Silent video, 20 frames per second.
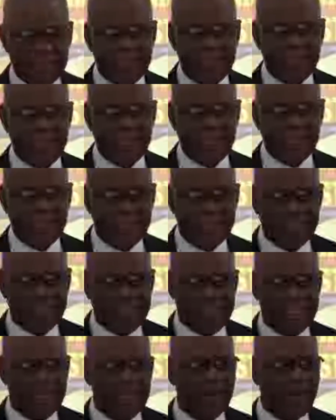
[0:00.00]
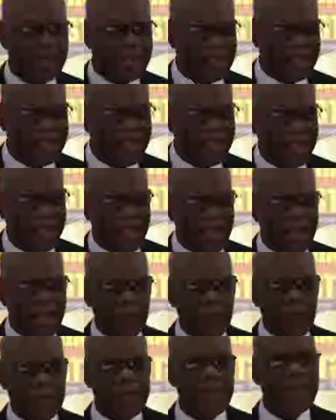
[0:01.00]
International in London.
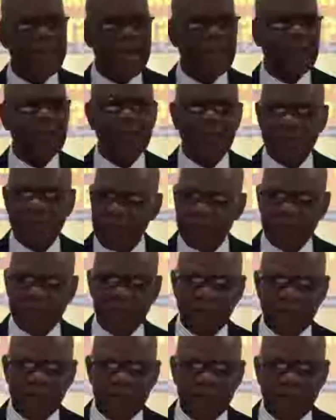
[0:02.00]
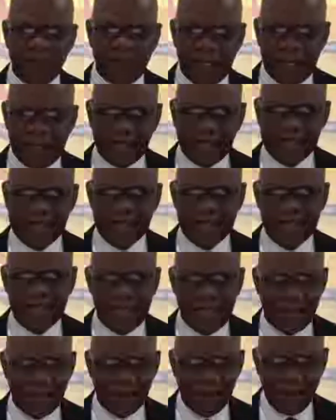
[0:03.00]
We thank you so much for joining us
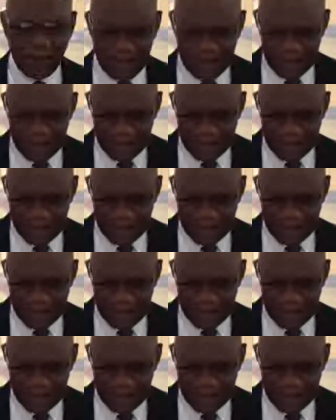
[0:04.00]
here on